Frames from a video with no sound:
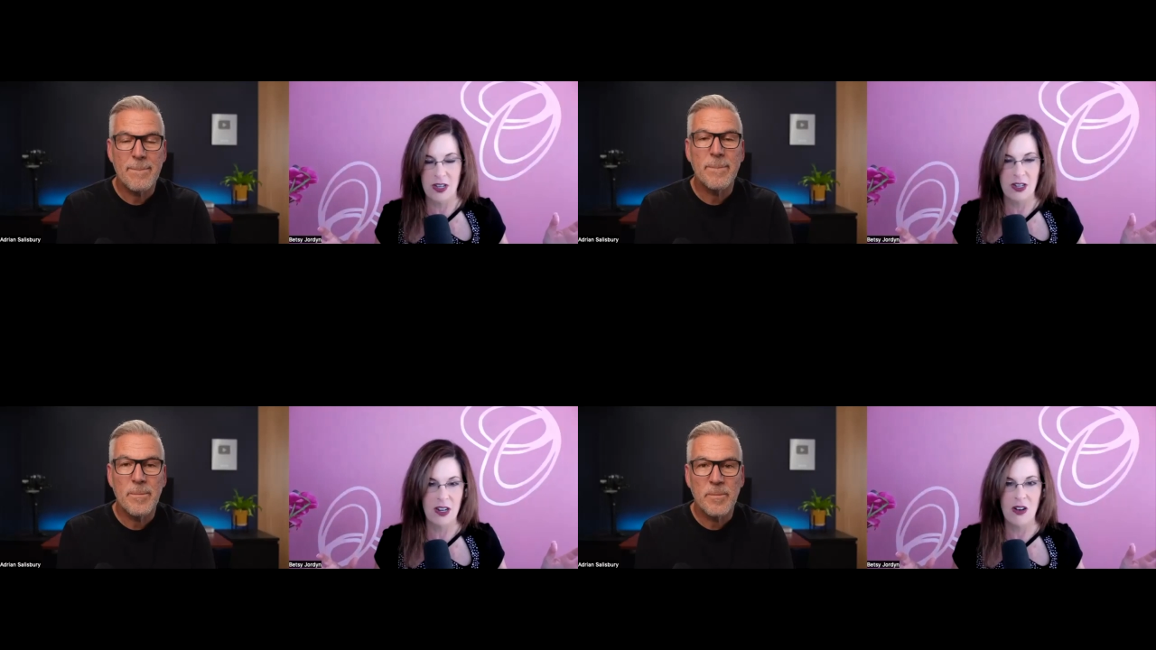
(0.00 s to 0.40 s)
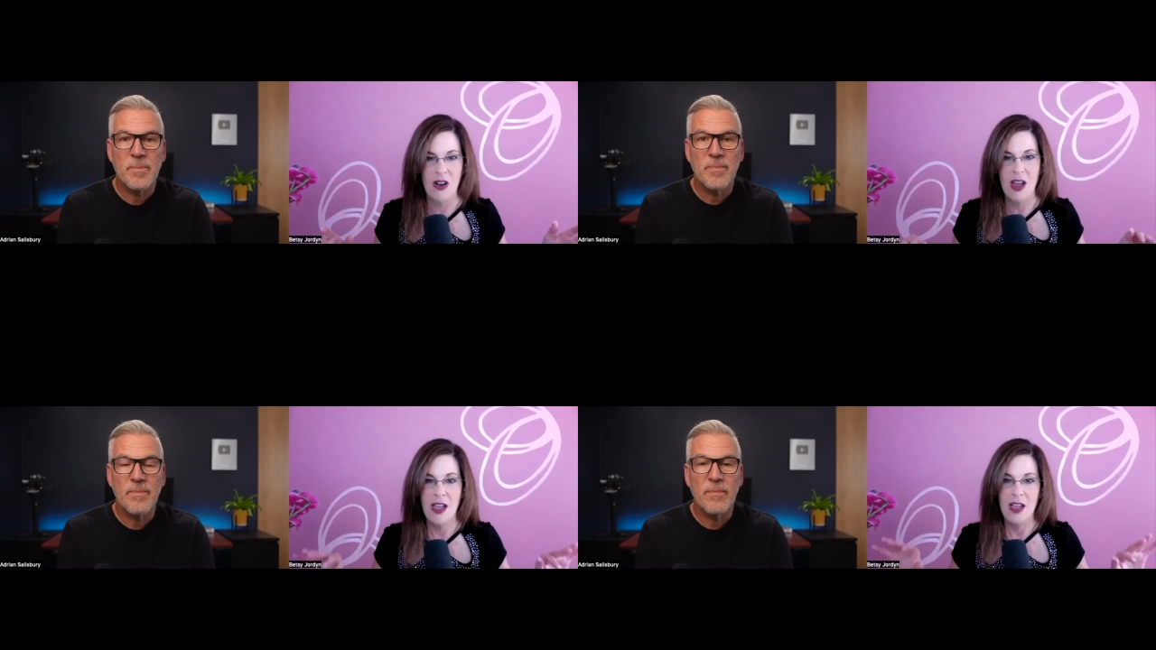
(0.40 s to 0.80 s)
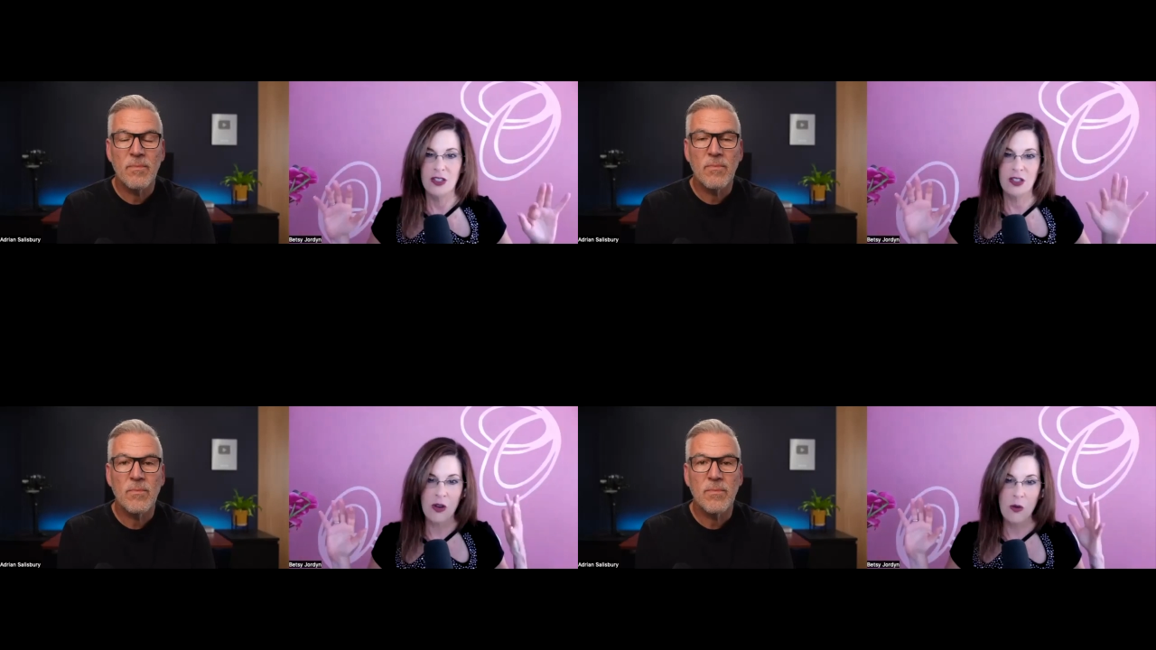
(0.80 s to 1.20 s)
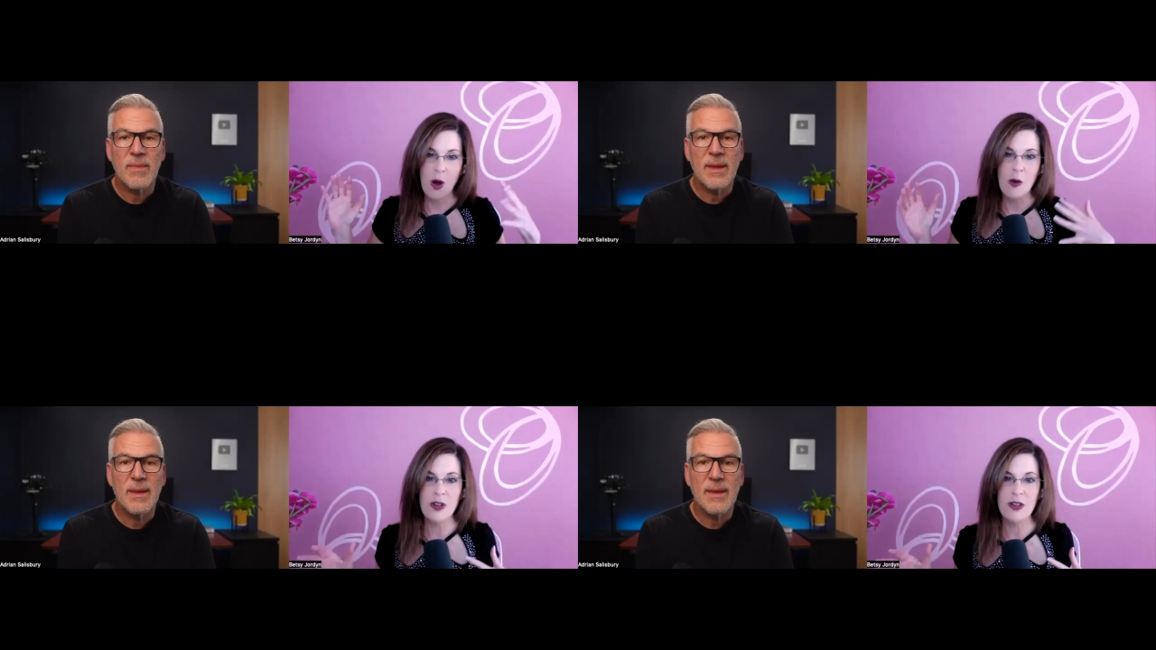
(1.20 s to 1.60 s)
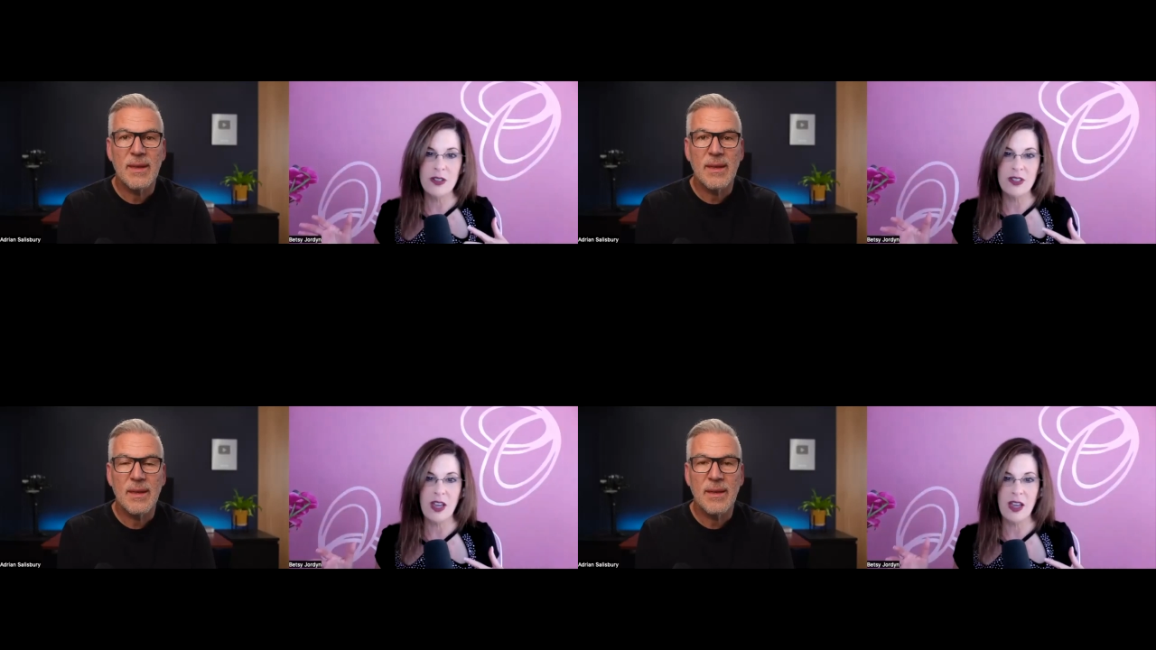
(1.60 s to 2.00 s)
Speaker 1: could do. So what would you
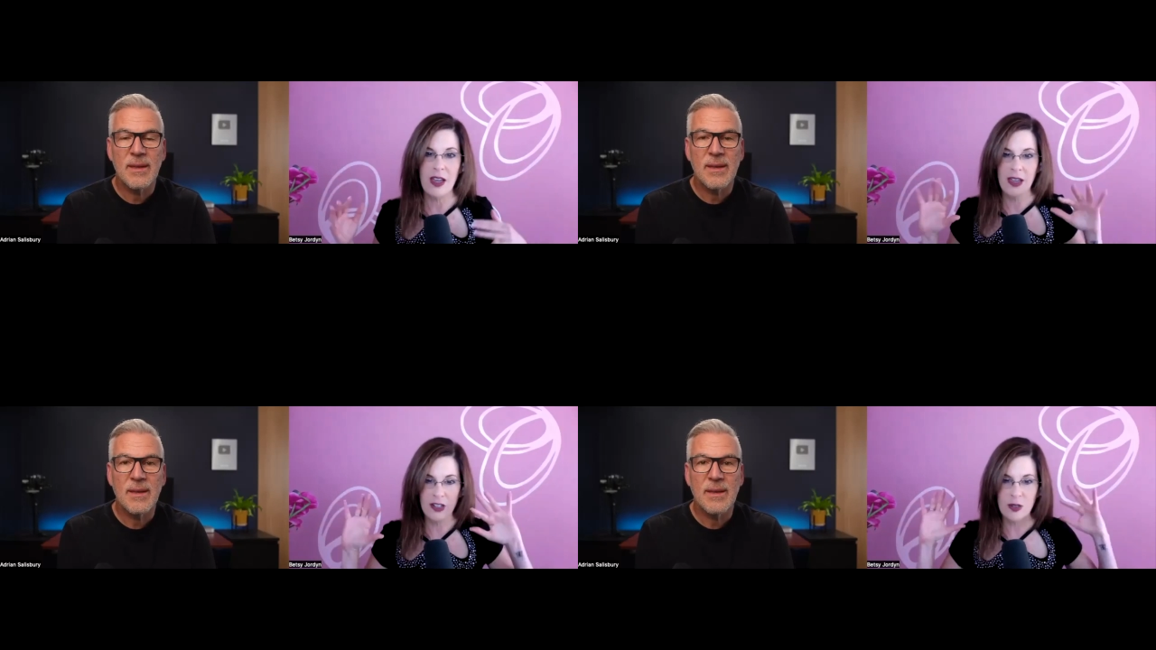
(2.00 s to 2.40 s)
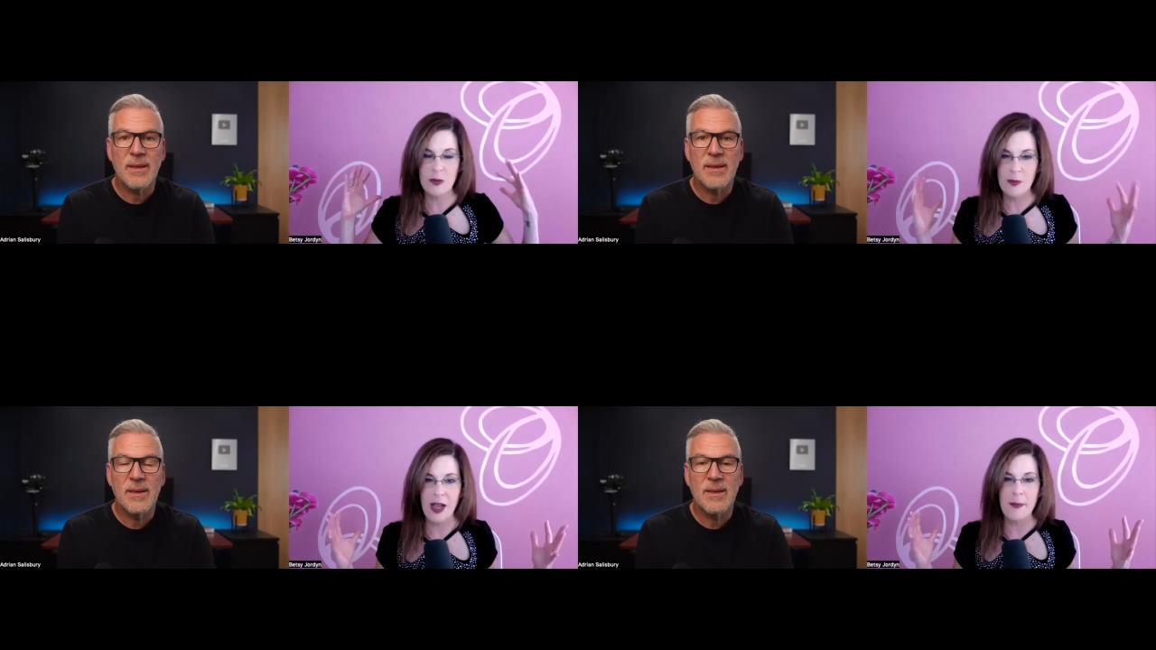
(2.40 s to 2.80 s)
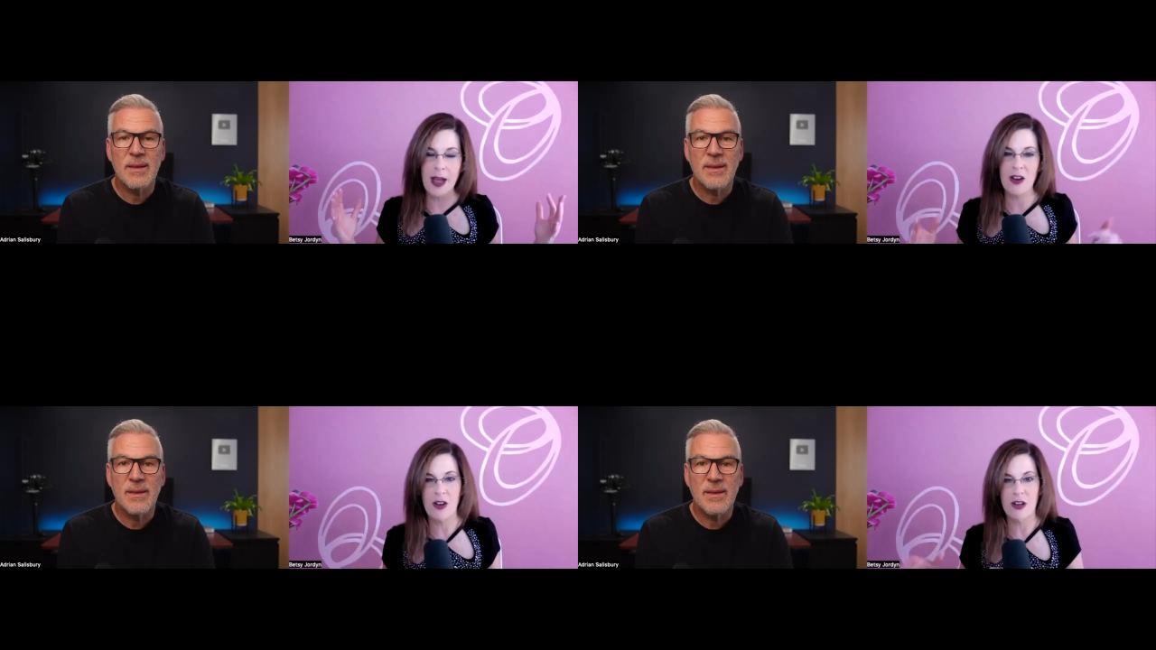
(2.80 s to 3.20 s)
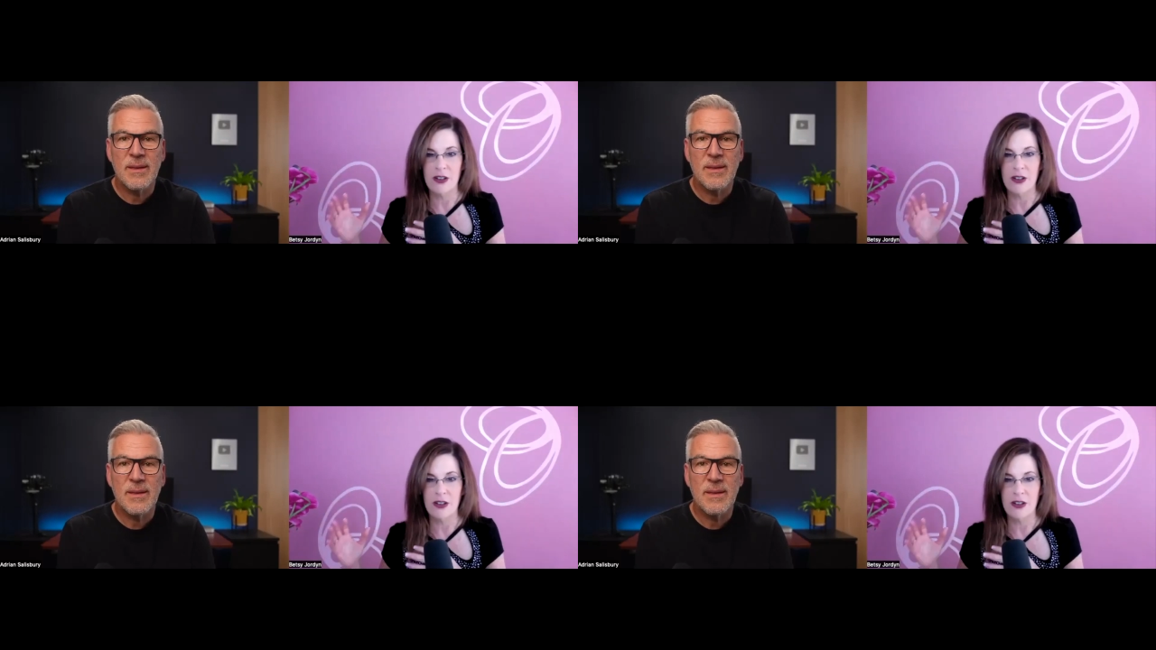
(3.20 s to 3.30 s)
say in terms of my background